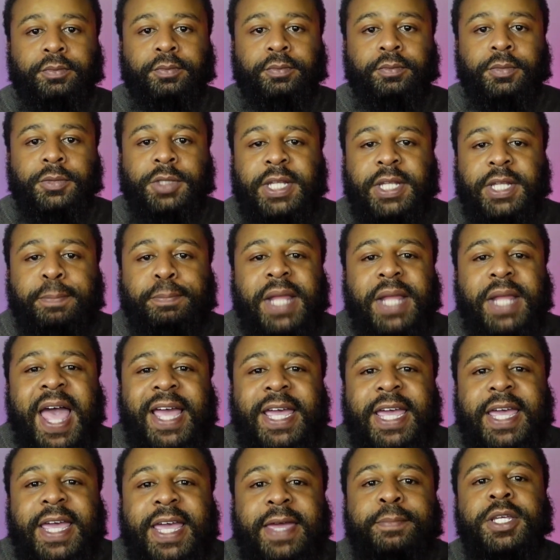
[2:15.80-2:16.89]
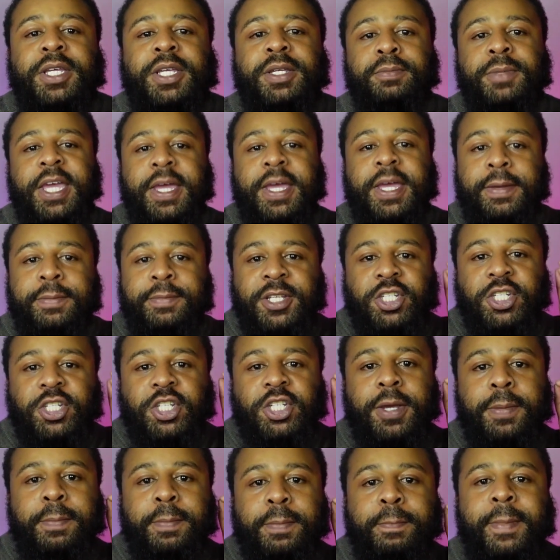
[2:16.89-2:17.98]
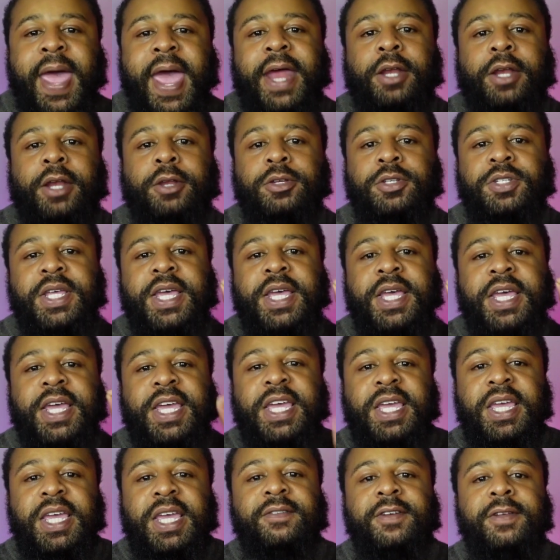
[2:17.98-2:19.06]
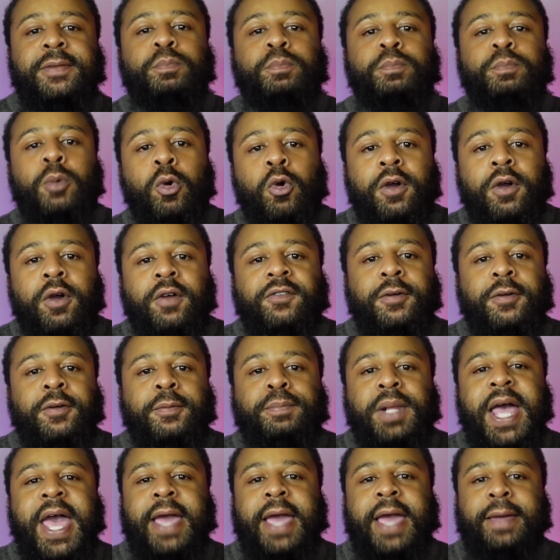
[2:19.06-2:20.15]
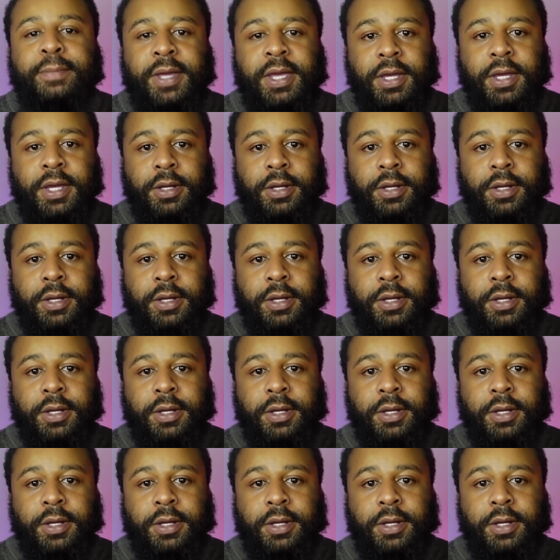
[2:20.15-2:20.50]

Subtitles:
The black image matters even more for black men.